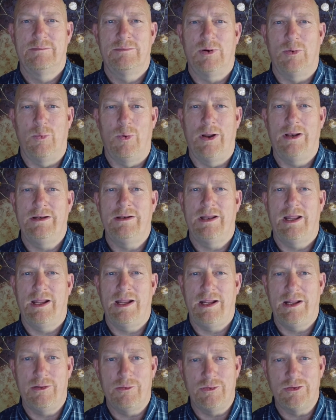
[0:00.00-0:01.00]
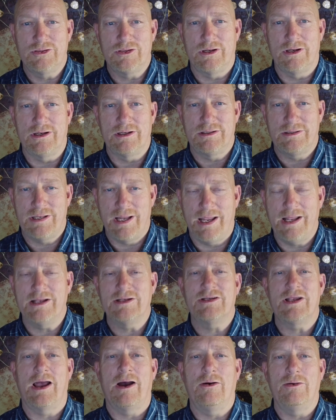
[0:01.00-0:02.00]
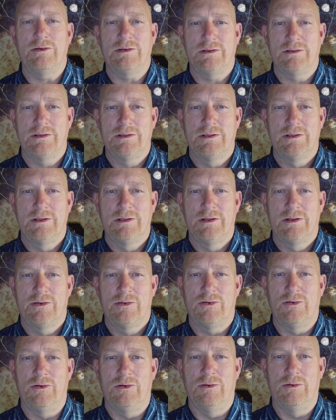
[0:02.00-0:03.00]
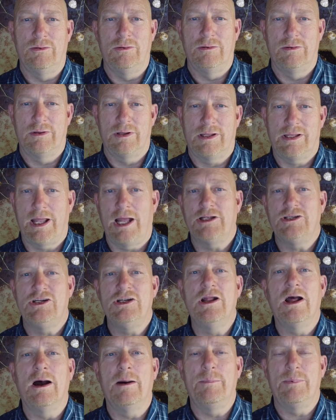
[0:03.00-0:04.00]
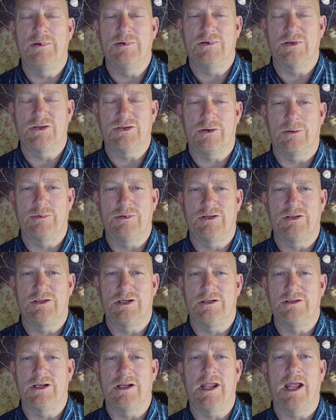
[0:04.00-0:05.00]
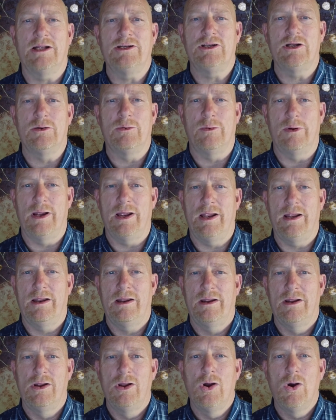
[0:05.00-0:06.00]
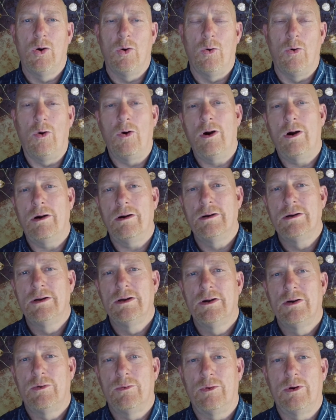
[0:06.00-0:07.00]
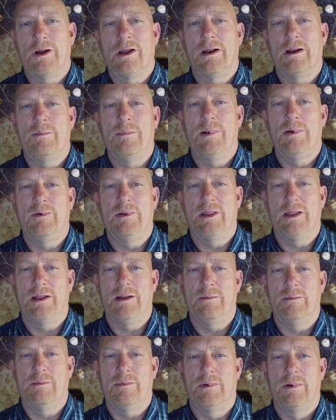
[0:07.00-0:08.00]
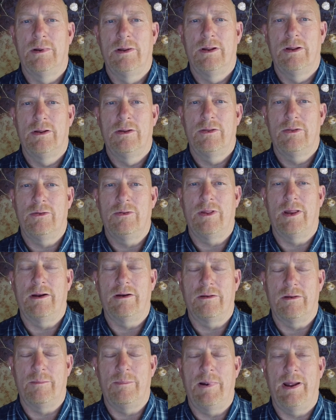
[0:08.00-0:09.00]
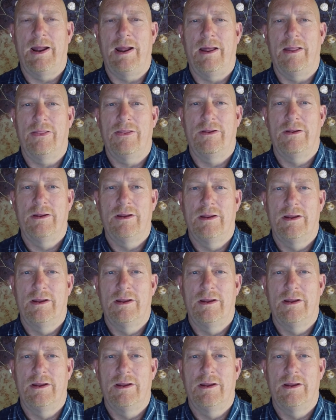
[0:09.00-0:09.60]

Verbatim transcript: But one day, either he's going to take us out through the catching up, as the scripture says, the catching away, or we're going to be with Him through that other path.